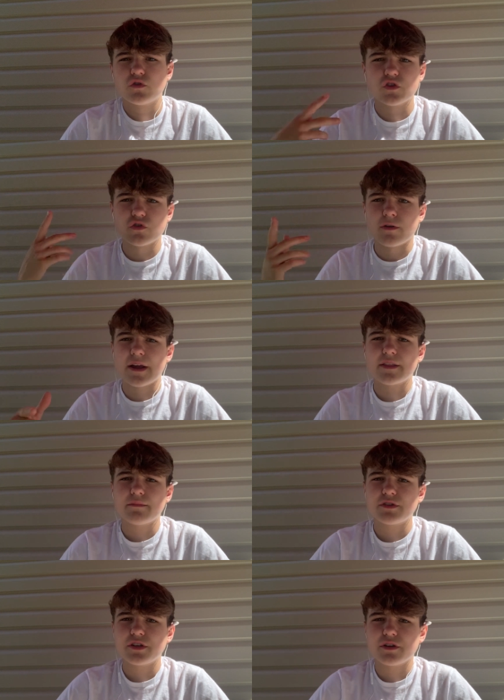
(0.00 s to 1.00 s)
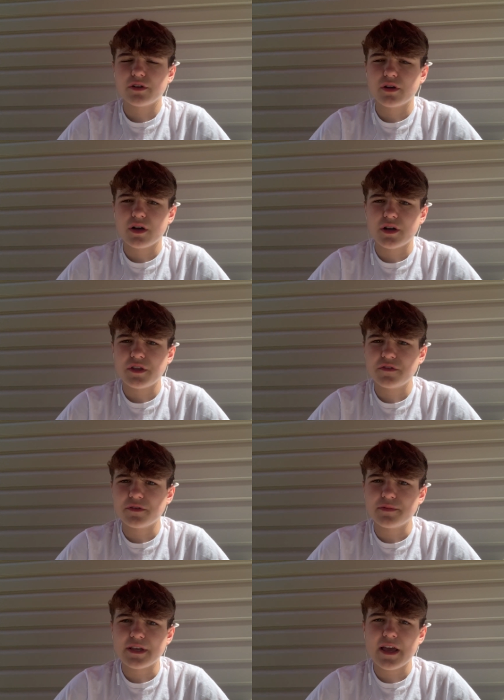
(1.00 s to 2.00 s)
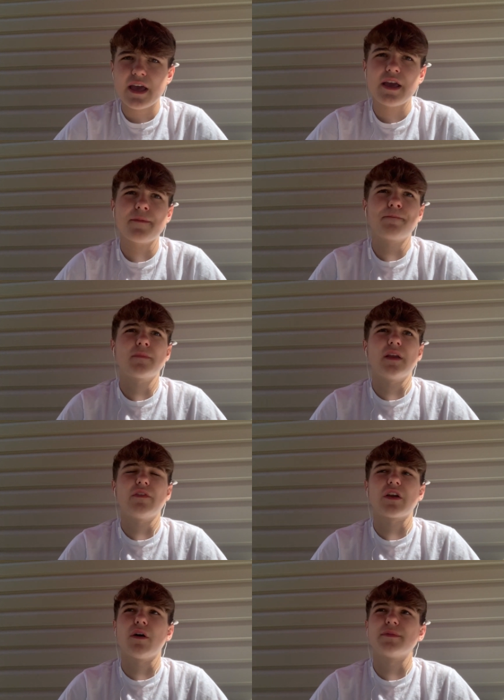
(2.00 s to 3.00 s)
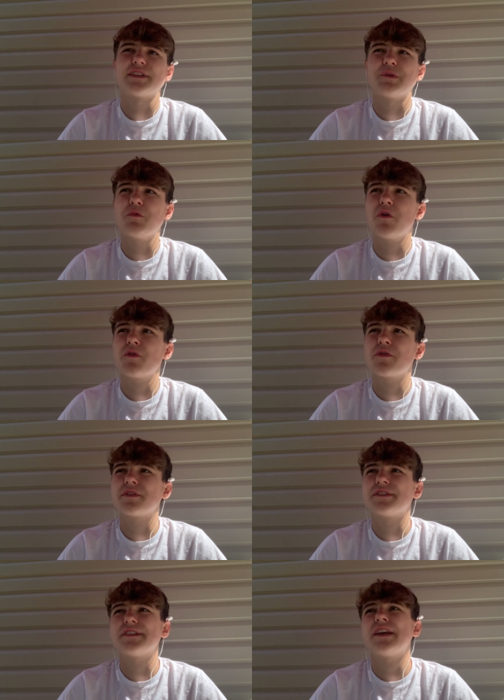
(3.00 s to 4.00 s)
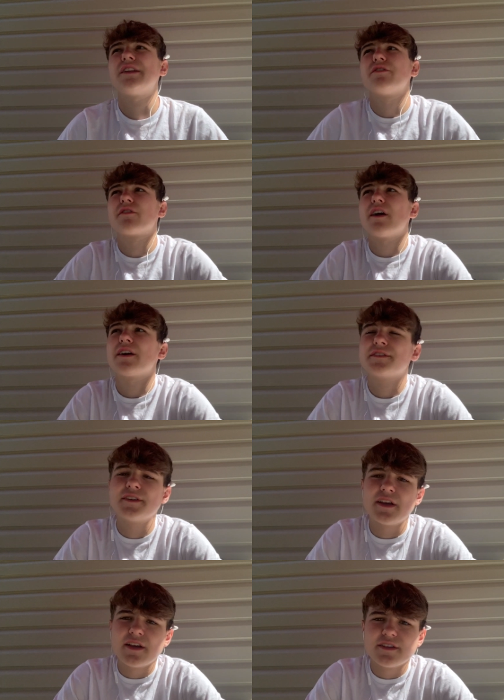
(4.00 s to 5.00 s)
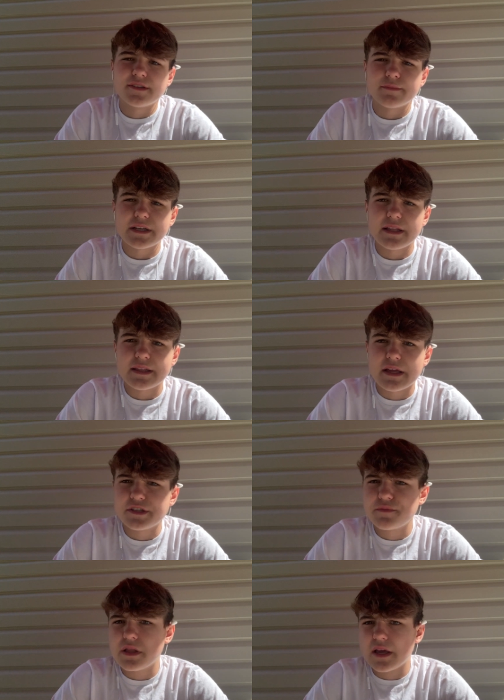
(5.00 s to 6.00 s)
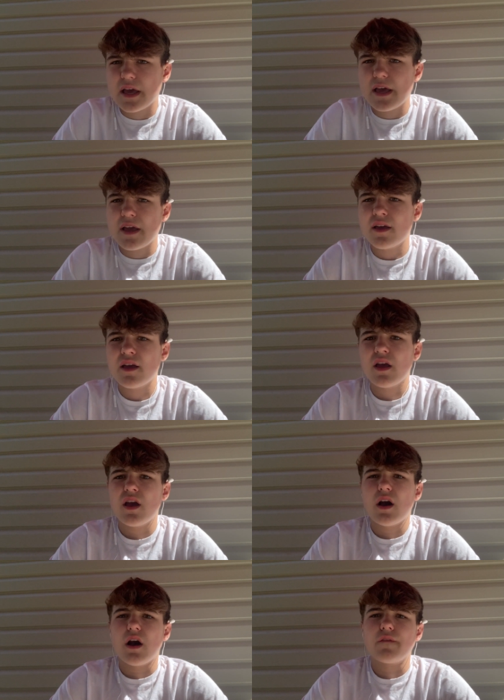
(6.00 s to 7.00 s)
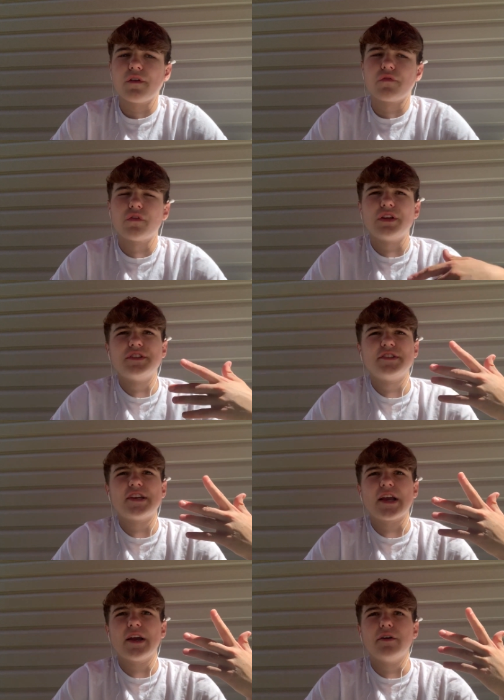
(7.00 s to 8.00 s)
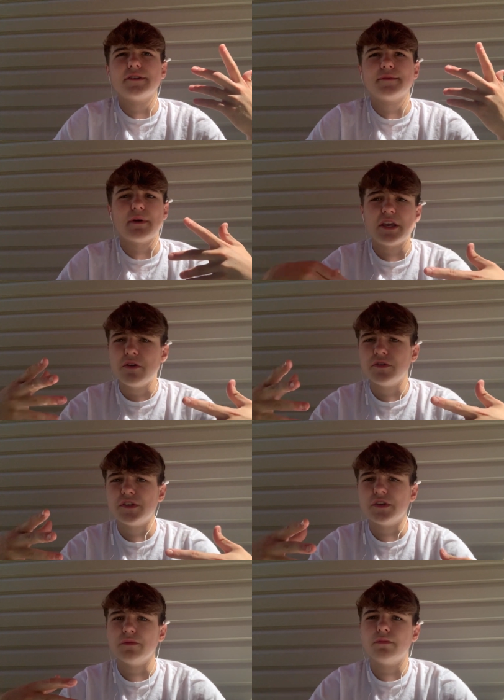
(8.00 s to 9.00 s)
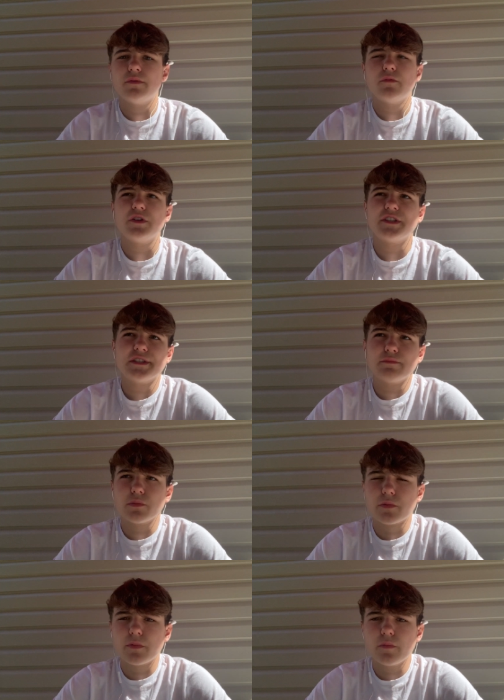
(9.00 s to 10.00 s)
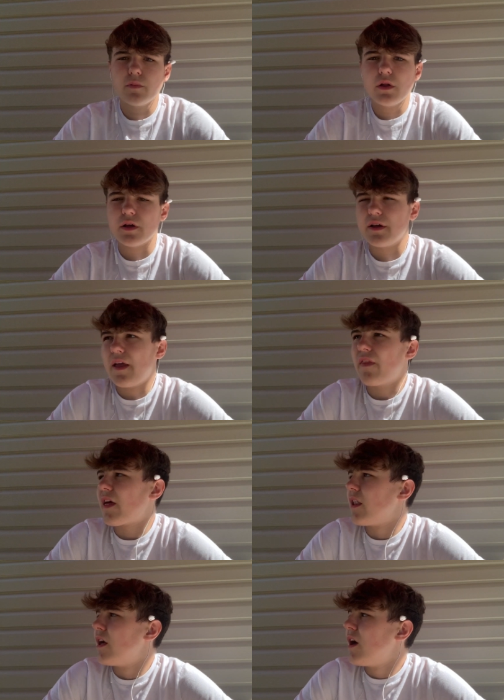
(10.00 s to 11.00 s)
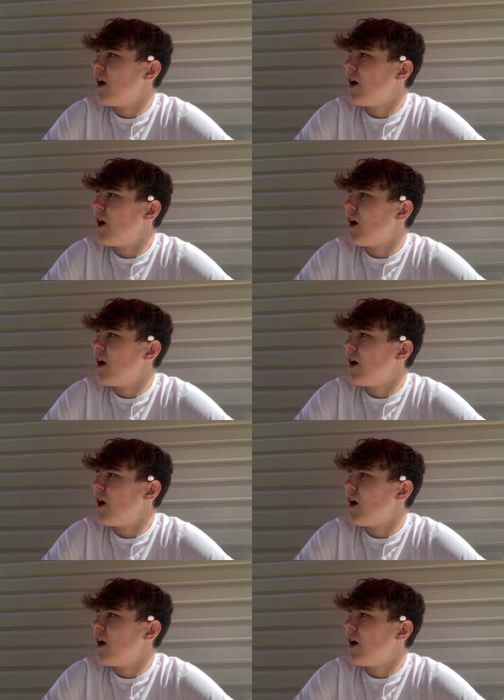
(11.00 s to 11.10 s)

just direct them to your YouTube. Say, hey, if they comment saying, whoa, you're insane, you're cracked, something like that, just be like, hey, feel free to check out my YouTube, which is blah blah blah blah, and then